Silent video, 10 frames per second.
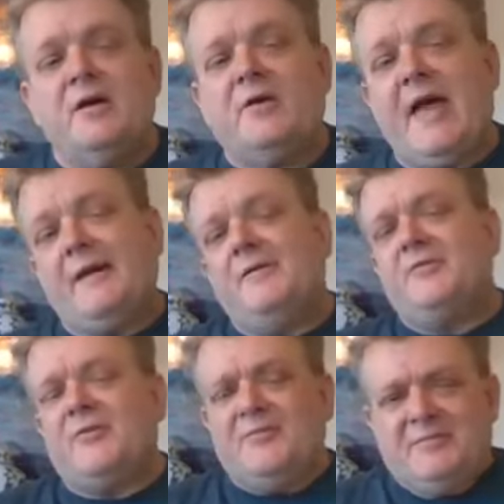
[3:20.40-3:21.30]
Okay,
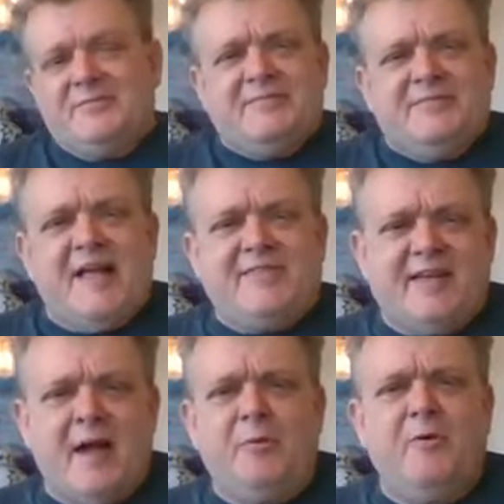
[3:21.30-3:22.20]
so that's a
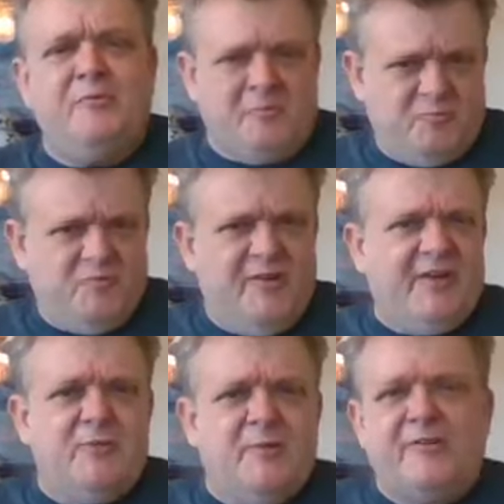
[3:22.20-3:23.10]
couple of really
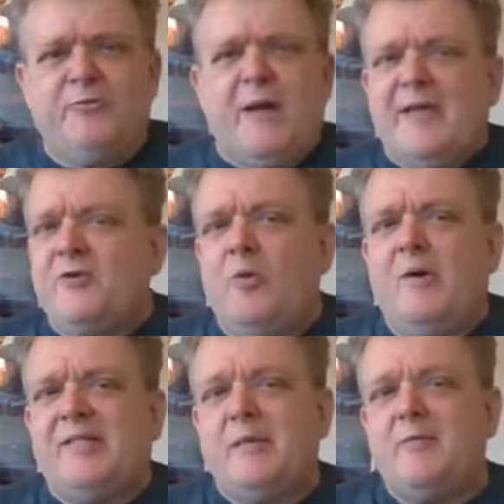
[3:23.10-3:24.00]
good reasons why you don't
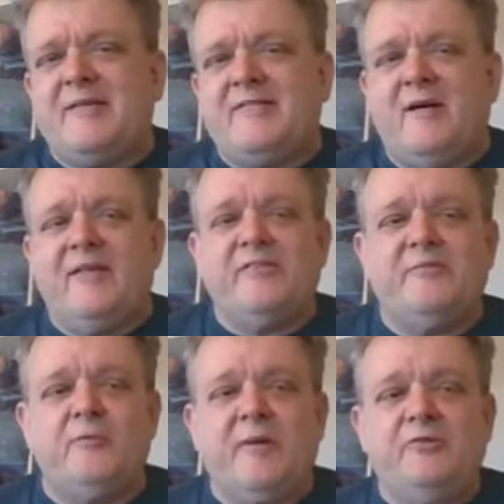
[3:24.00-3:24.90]
want them to be selling this
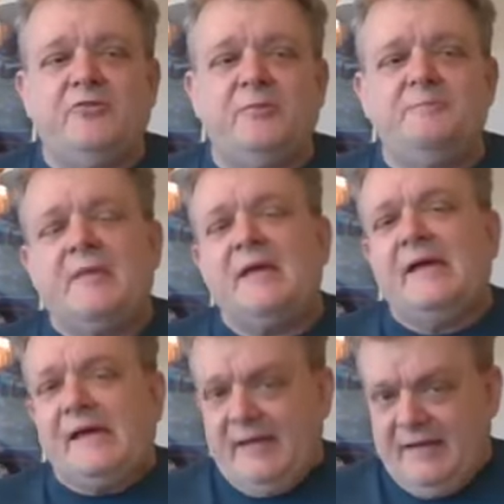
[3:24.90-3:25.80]
information.
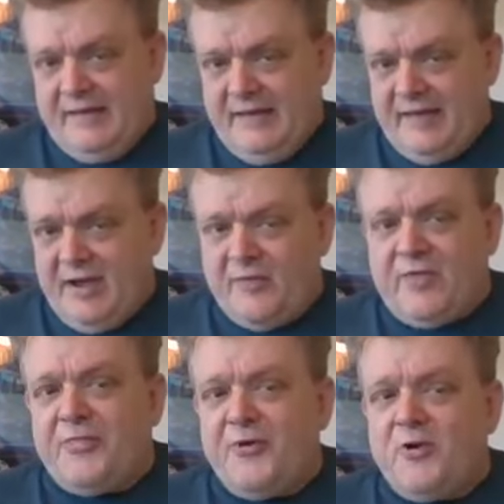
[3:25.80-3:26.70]
Here's
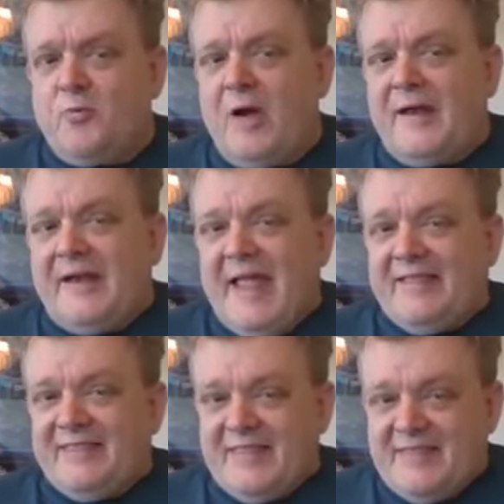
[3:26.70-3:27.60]
a third one,
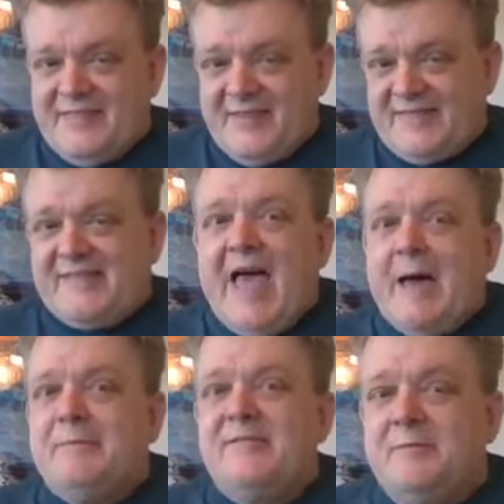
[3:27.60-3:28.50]
and this has
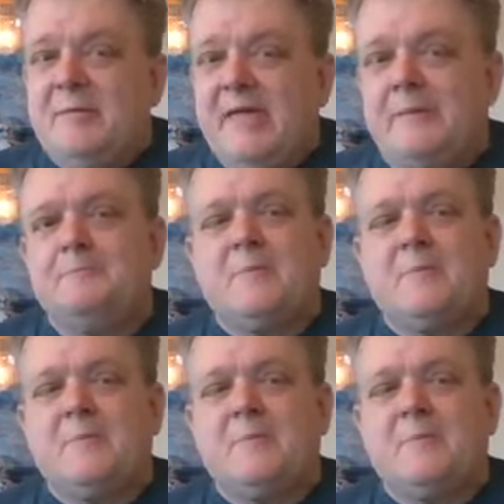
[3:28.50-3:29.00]
happened to me.